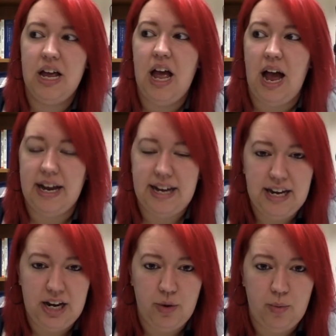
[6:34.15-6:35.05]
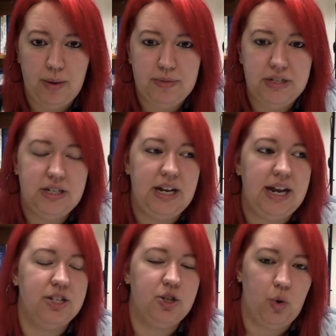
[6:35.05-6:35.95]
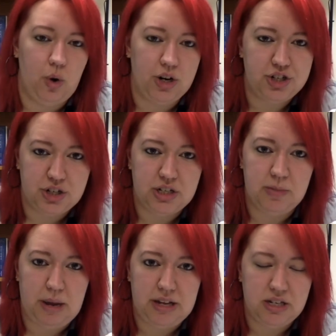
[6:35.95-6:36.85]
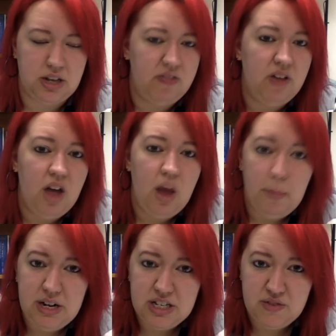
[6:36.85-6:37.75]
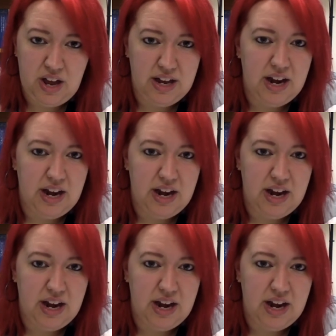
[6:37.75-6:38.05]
I get interrupted to answer questions about stuff, but it's fine.